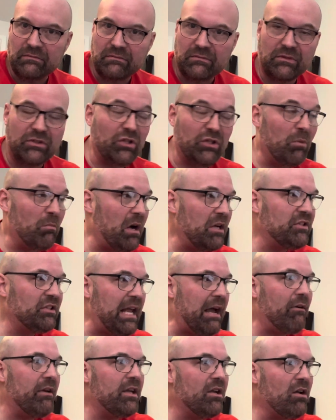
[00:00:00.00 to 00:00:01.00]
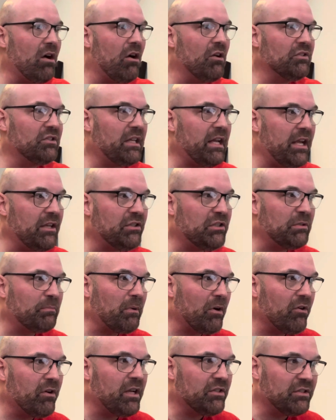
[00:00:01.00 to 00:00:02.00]
So much now he calls it a
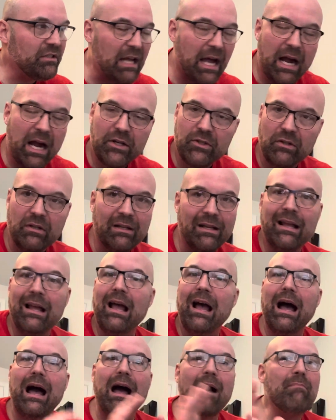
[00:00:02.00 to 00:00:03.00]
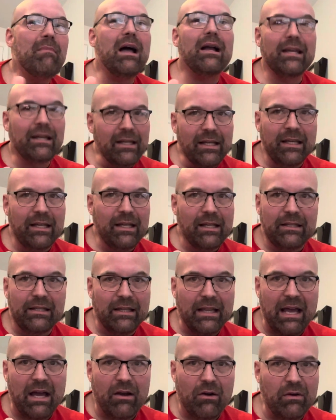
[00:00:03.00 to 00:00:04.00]
spurious doctrine. I'm not going to get into
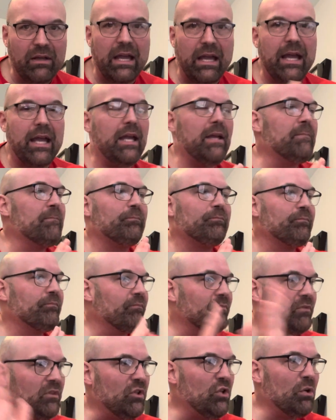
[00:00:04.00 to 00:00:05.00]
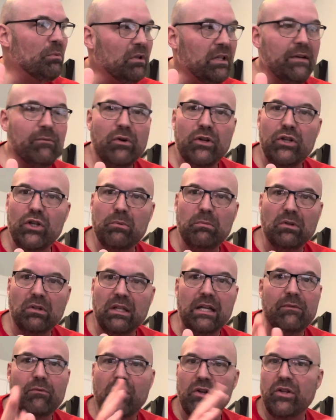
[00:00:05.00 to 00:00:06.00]
that, okay? You believe what you
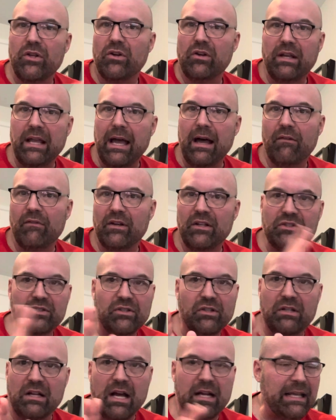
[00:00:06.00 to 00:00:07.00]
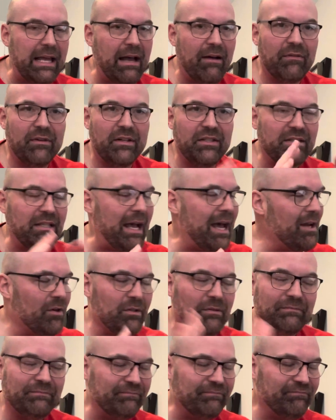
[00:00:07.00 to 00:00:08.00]
believe, whether you're a Calvinist or non-Calvinist. I
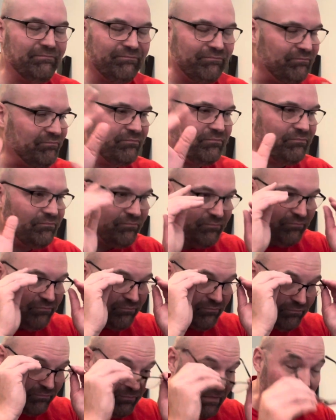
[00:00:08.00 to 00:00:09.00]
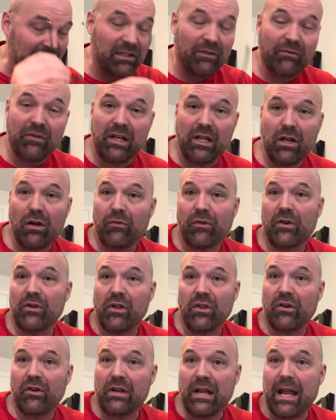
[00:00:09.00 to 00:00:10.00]
don't. That's a video for
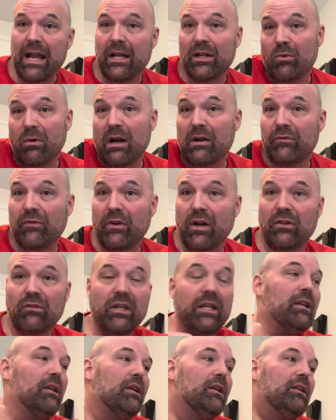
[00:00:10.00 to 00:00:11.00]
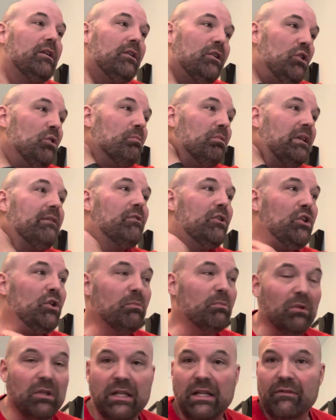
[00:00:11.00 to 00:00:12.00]
another day. And quite frankly, you believe what you
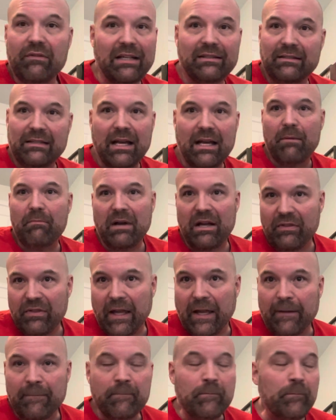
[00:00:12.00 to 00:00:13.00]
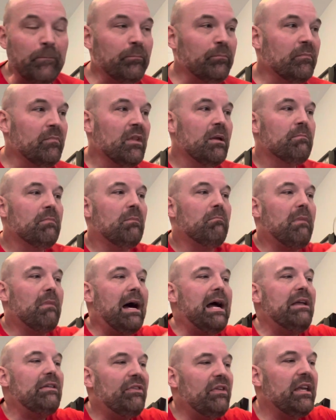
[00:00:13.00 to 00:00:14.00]
believe. That's my thing. But
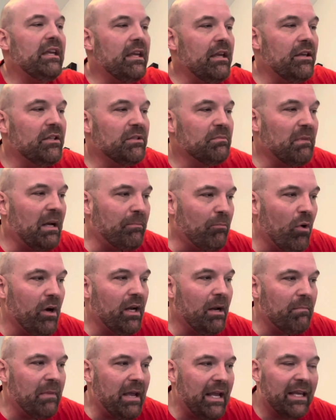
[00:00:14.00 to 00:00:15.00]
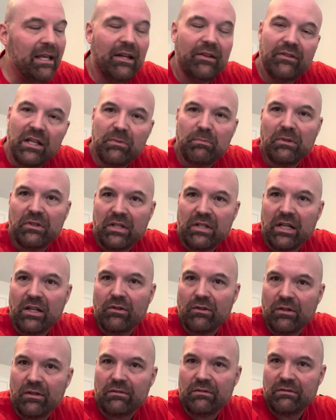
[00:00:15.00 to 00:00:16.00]
my thing is, my point I'm making in this
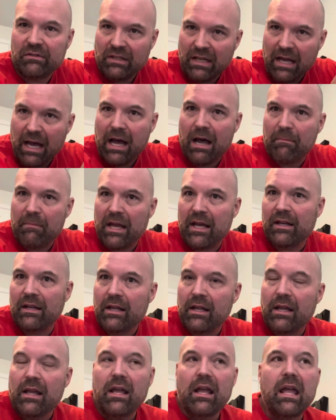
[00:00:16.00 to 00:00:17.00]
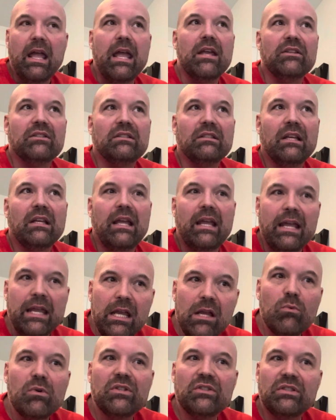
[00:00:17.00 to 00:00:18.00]
particular comment is he
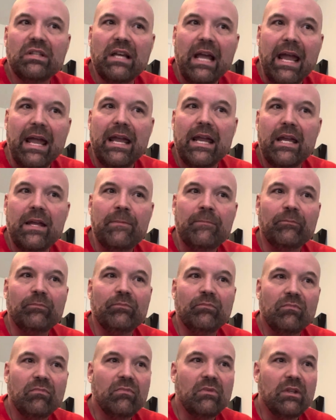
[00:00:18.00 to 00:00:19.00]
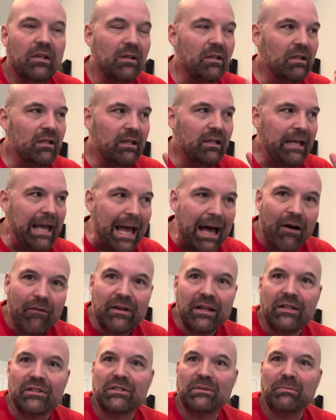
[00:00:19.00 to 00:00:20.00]
was a
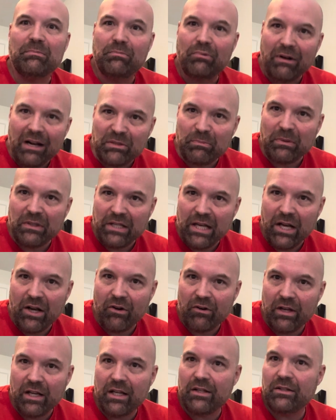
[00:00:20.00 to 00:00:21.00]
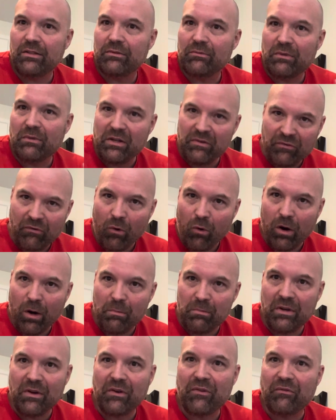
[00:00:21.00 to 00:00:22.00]
Calvinist, Presbyterian,
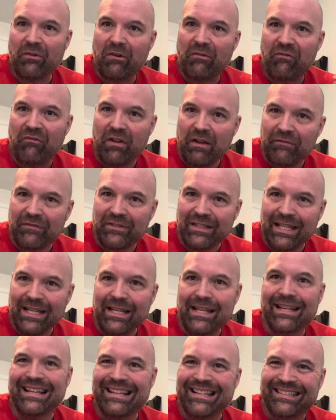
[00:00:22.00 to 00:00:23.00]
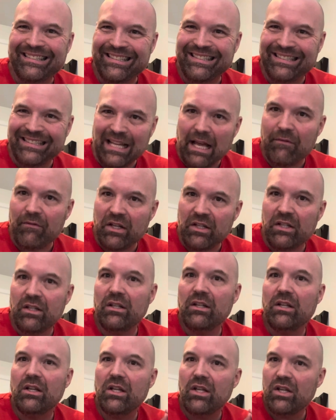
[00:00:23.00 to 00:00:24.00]
Reformed for
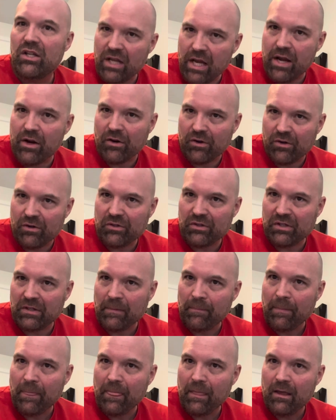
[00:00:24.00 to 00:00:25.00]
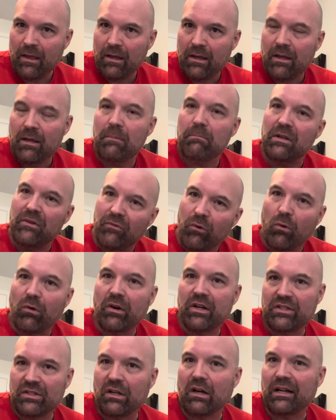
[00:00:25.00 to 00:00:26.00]
57 years before
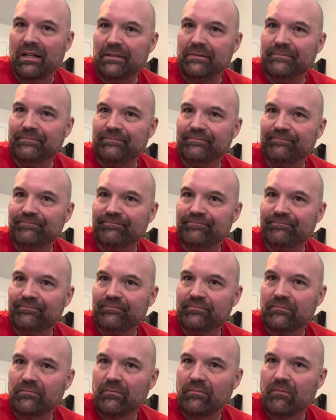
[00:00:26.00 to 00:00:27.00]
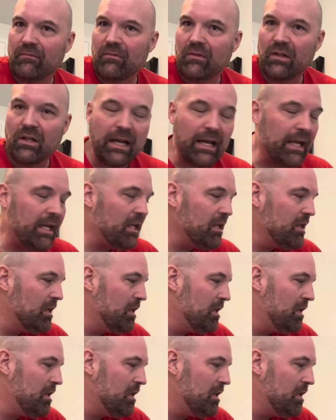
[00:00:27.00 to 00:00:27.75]
he saw it. Okay?